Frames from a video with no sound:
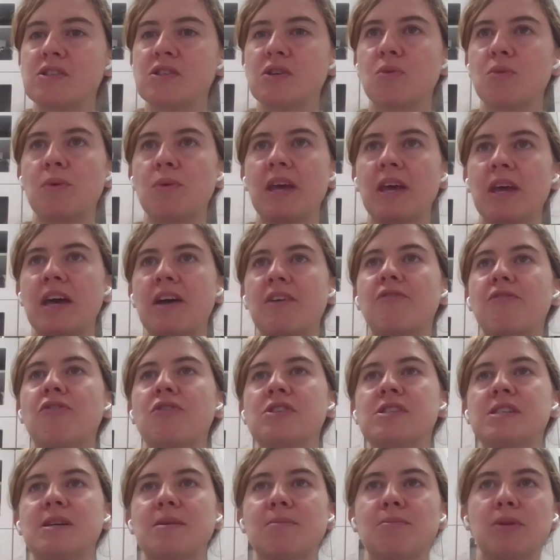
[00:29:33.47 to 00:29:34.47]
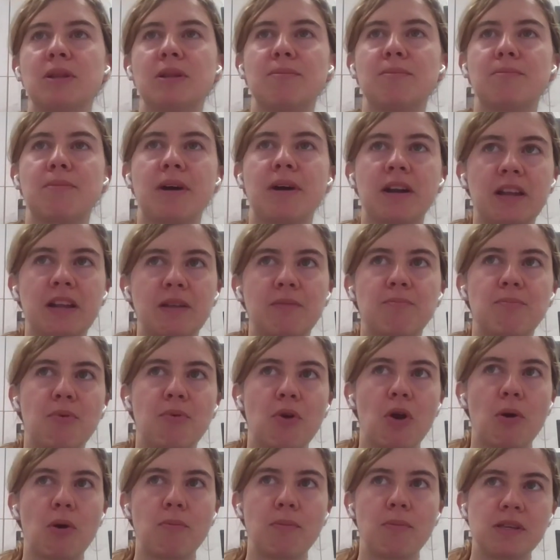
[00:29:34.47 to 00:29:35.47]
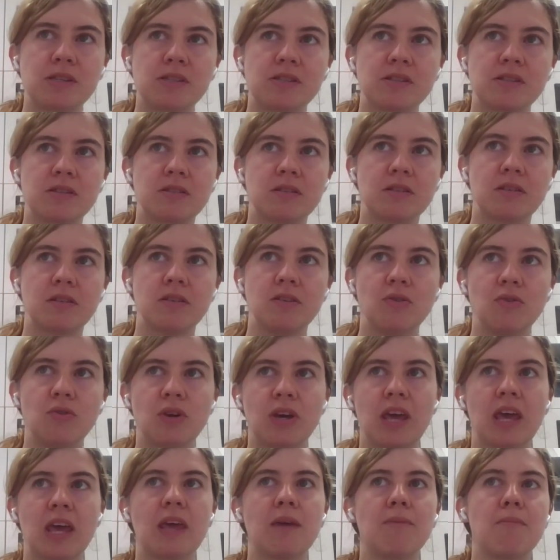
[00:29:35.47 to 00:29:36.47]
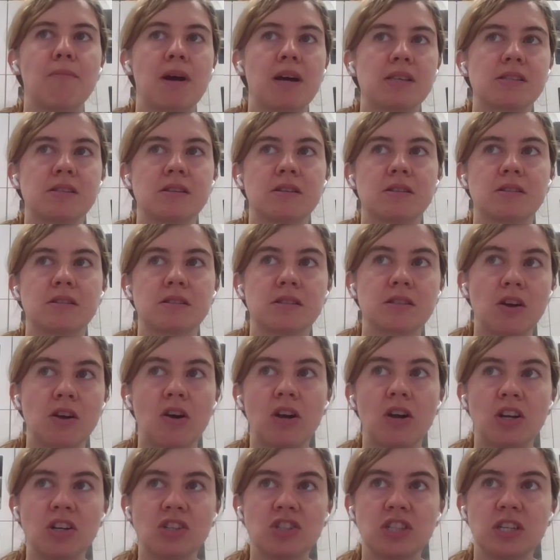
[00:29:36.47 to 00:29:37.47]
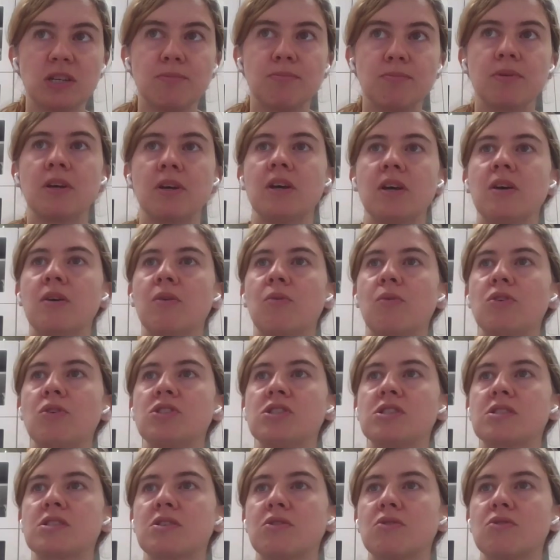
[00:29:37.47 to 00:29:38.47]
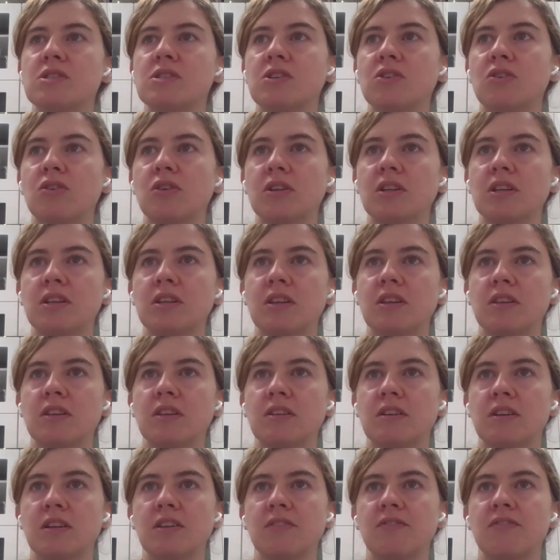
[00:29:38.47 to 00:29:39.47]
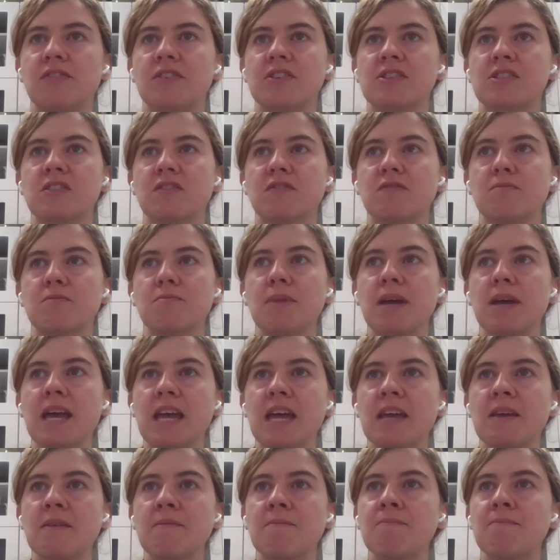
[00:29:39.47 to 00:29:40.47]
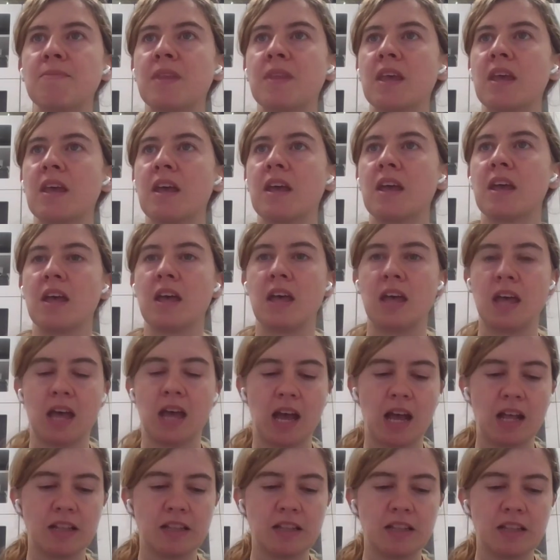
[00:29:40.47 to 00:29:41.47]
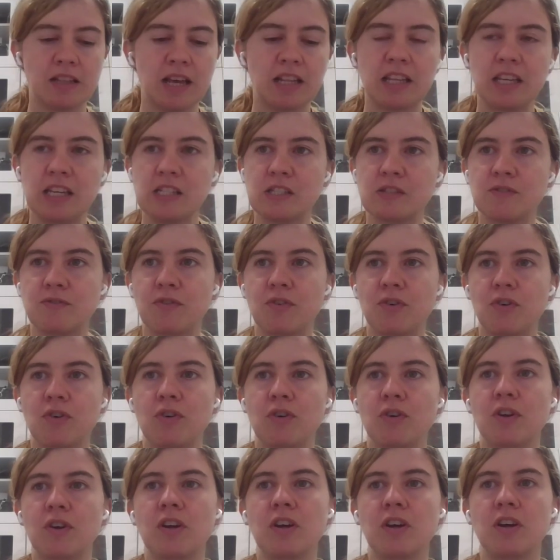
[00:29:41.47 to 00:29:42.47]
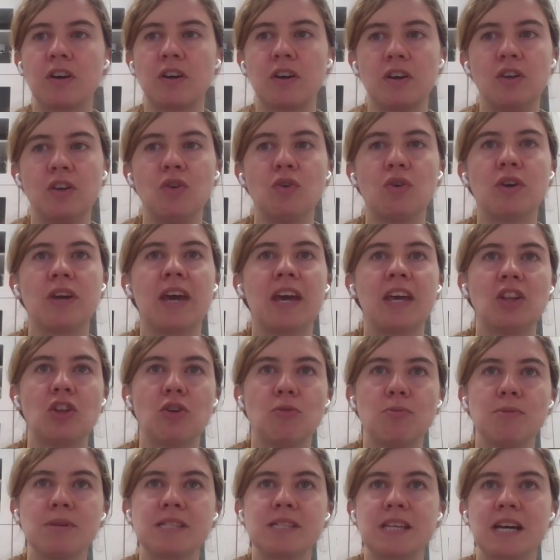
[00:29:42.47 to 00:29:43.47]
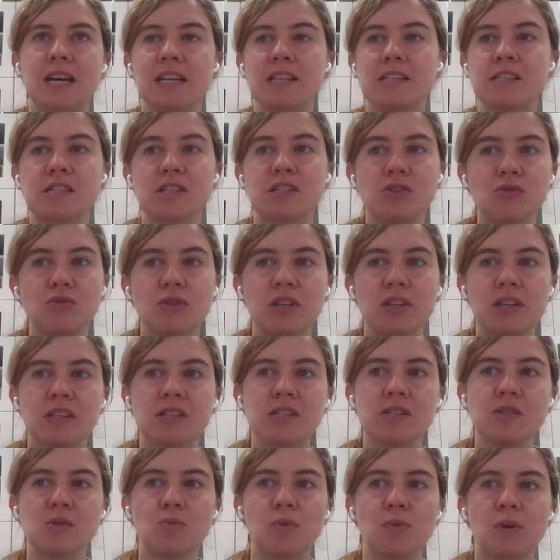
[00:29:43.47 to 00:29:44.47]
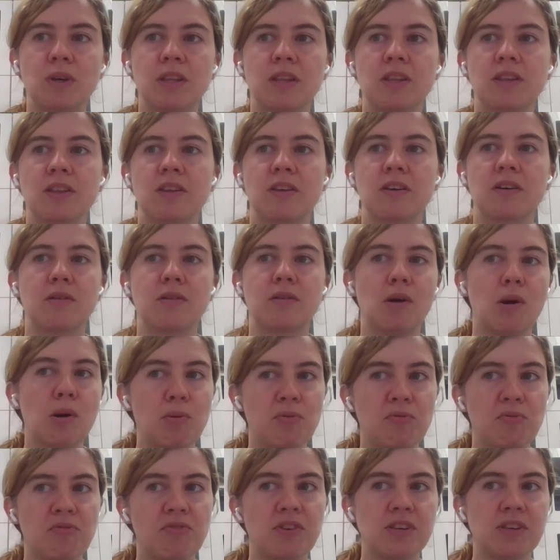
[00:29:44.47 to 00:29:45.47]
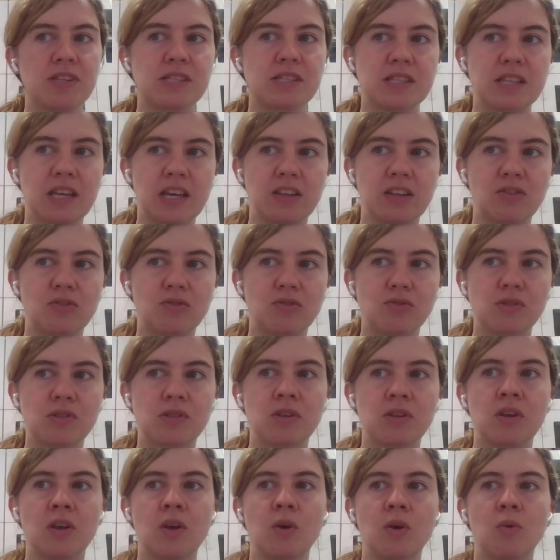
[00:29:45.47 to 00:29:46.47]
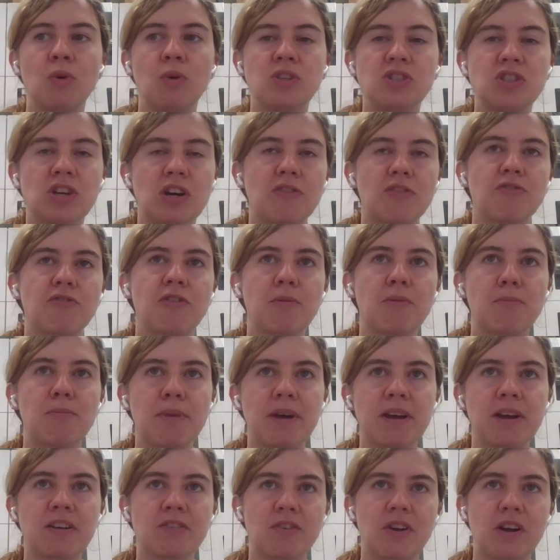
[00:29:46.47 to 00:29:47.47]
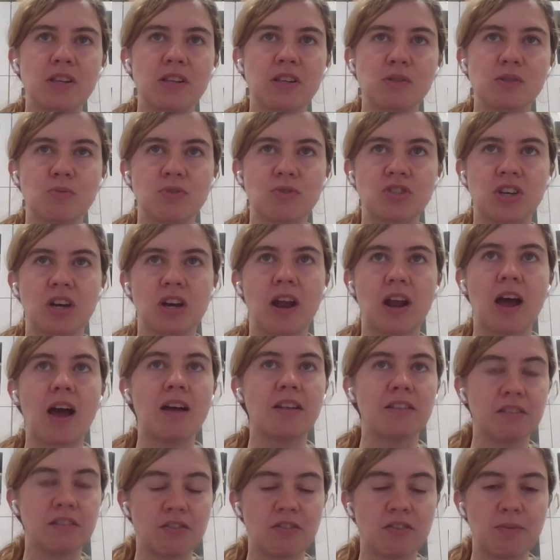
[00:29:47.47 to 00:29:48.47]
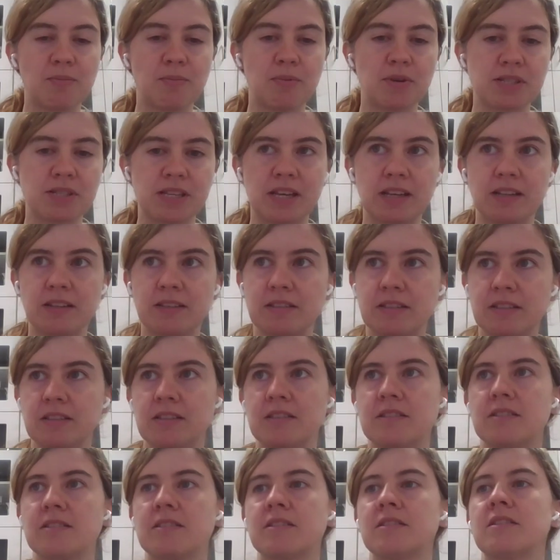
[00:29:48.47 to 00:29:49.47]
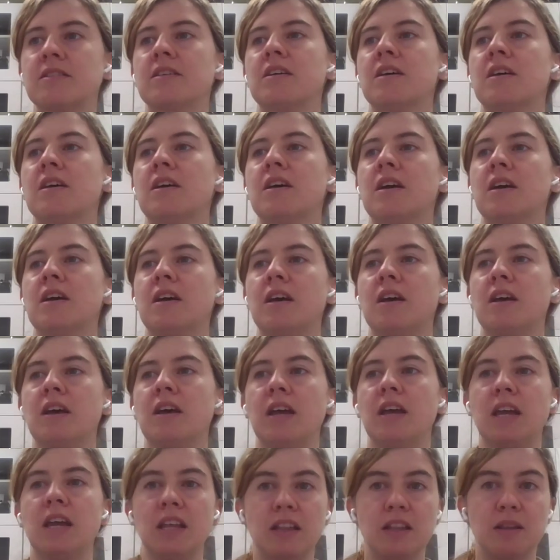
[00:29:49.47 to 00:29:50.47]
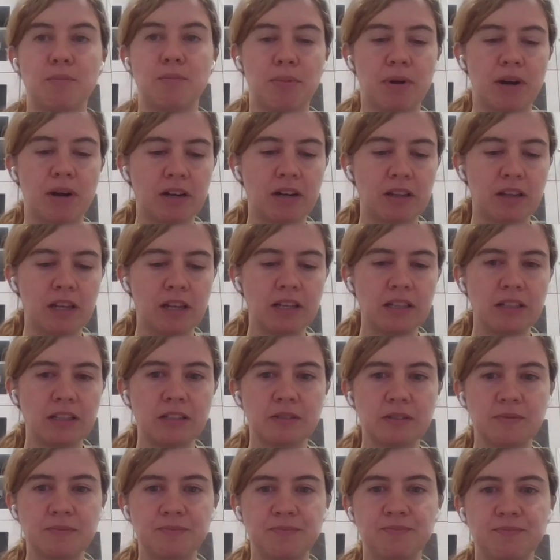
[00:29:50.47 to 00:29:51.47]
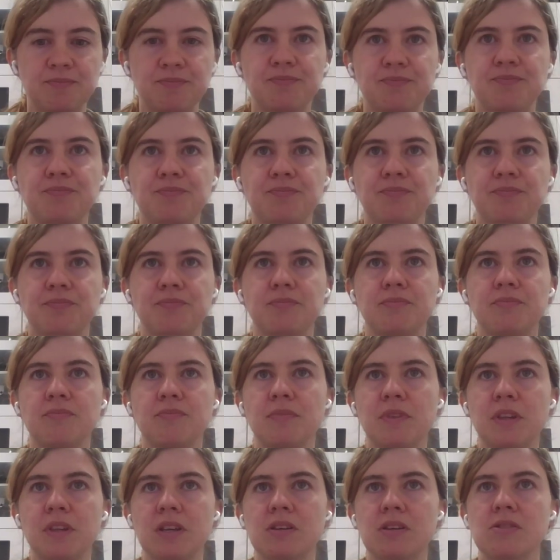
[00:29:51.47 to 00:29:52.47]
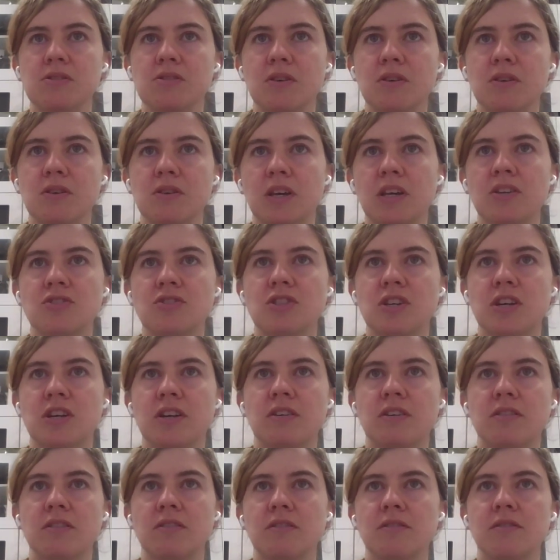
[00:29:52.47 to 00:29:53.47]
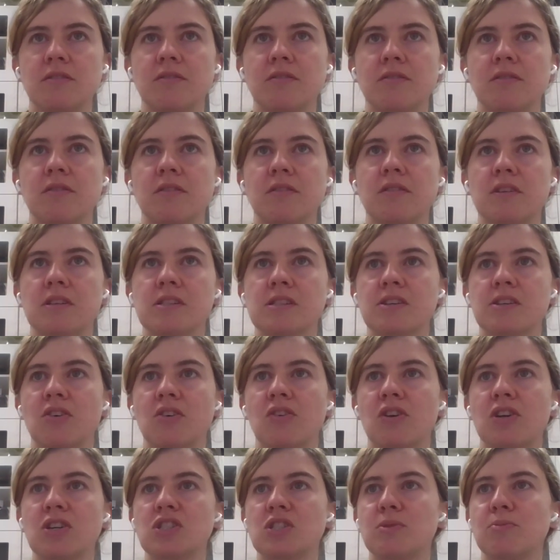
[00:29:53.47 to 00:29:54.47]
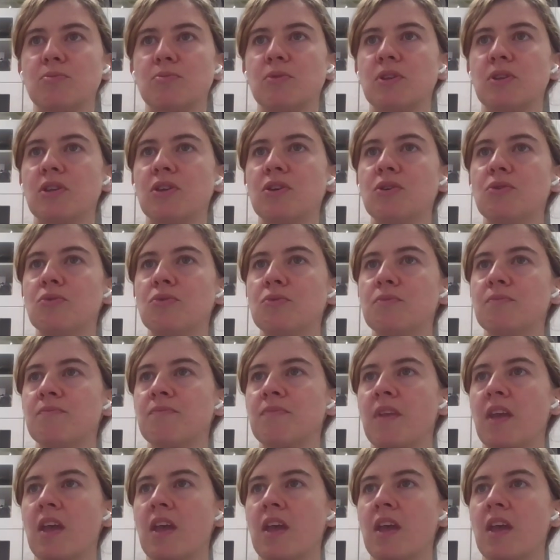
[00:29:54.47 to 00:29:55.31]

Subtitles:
So we have, for example, the Bartlett Promise UK Master's Scholarship, which is closing on the 31st of May. And that is for UK domiciled students with home fee status, which are from backgrounds which are underrepresented in the Bartlett. So I can share the scholarship with you.